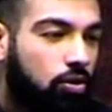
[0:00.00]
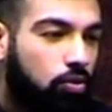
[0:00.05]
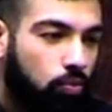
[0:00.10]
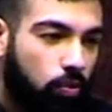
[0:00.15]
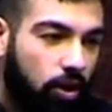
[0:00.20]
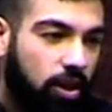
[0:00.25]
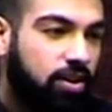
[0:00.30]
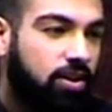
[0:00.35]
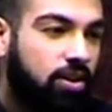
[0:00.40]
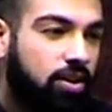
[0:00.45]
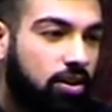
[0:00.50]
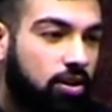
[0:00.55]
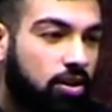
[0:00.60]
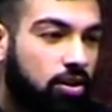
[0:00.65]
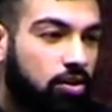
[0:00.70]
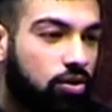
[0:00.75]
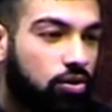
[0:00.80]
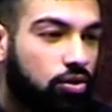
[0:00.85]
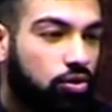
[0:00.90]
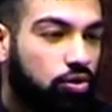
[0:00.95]
with
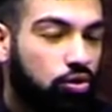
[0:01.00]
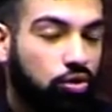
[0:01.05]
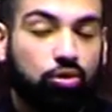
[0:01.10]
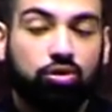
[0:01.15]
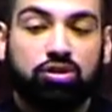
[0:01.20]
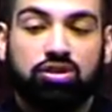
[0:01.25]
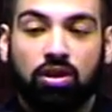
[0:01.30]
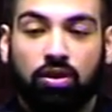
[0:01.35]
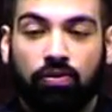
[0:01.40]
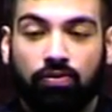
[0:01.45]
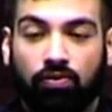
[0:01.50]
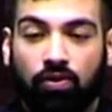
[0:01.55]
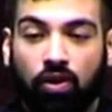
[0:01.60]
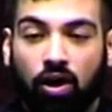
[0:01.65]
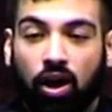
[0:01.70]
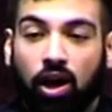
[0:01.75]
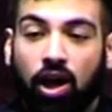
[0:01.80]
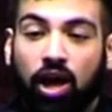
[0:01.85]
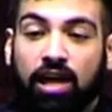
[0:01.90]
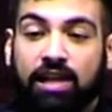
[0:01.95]
Yusuf
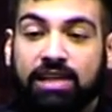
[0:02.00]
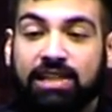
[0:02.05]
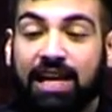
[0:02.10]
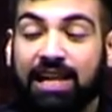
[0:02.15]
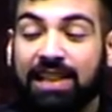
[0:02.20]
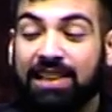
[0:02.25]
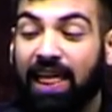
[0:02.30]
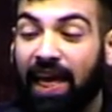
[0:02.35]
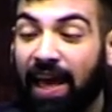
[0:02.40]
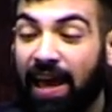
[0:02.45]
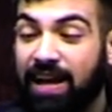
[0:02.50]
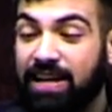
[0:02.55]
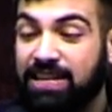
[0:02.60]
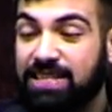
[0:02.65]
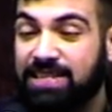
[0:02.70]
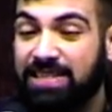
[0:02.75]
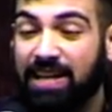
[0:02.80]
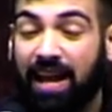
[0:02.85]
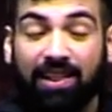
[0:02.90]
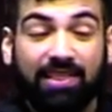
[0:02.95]
till the
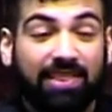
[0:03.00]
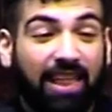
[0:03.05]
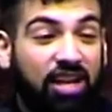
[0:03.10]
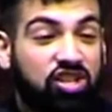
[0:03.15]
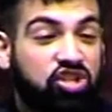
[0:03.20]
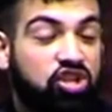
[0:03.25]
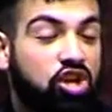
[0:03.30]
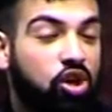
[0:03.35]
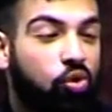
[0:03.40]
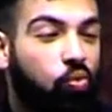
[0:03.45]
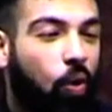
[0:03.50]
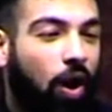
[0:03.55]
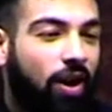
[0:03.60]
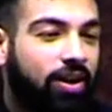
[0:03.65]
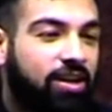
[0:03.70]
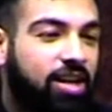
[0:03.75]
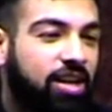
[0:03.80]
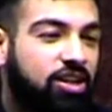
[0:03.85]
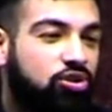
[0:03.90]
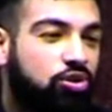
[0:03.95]
extent that she
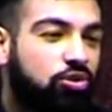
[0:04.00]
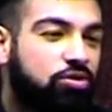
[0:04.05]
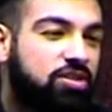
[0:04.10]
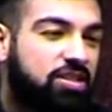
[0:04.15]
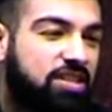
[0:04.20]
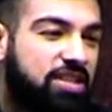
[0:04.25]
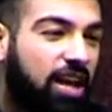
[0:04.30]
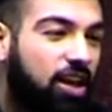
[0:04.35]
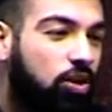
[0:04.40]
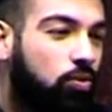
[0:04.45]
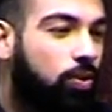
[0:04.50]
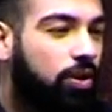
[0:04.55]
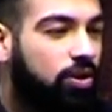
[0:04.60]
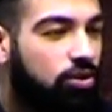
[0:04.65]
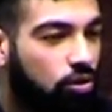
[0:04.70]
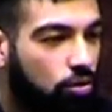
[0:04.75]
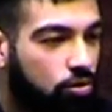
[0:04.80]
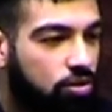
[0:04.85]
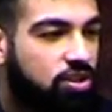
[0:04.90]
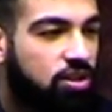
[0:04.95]
wanted to sin with
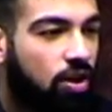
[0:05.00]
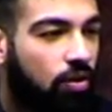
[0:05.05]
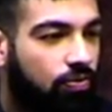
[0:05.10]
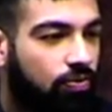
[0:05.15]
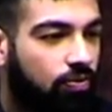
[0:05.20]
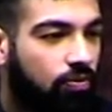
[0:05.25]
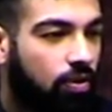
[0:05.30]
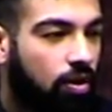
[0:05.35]
Yusuf.